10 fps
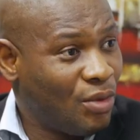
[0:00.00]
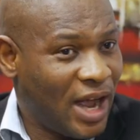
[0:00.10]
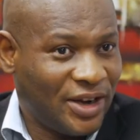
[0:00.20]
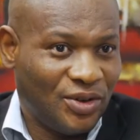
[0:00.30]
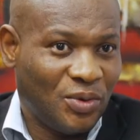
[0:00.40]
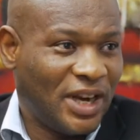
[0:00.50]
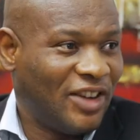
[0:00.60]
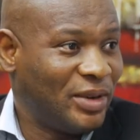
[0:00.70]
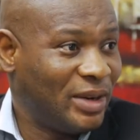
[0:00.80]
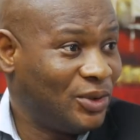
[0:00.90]
but I don't know whether
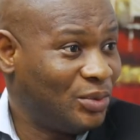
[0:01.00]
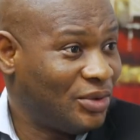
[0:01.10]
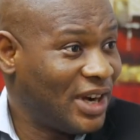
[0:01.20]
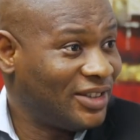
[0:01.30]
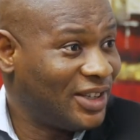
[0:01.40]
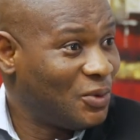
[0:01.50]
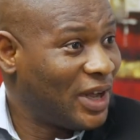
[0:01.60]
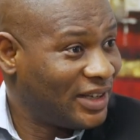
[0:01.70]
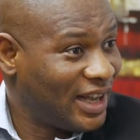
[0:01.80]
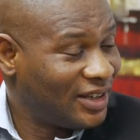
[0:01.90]
I've been able to pronounce it
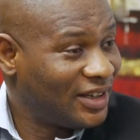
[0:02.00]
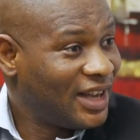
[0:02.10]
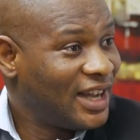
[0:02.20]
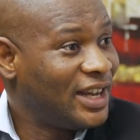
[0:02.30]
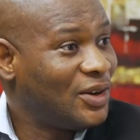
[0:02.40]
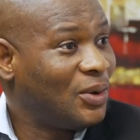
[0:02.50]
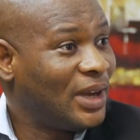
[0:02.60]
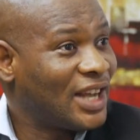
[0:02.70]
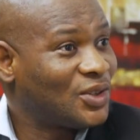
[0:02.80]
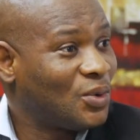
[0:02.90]
well now. Then
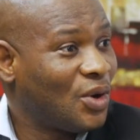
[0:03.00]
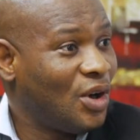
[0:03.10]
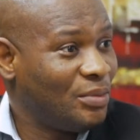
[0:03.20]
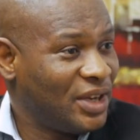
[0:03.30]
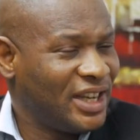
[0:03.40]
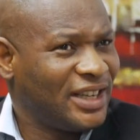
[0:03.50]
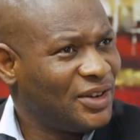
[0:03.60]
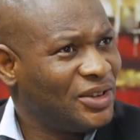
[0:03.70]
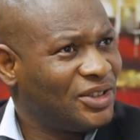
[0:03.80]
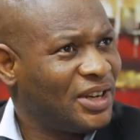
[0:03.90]
Olasukomi, they say,
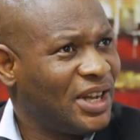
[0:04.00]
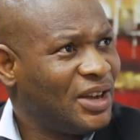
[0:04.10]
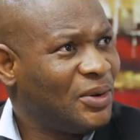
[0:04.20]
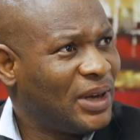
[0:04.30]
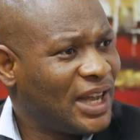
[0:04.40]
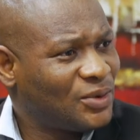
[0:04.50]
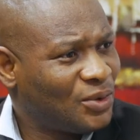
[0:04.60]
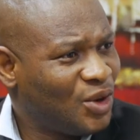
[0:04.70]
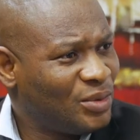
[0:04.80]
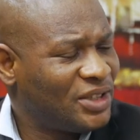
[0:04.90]
no, it's not Olasukomi,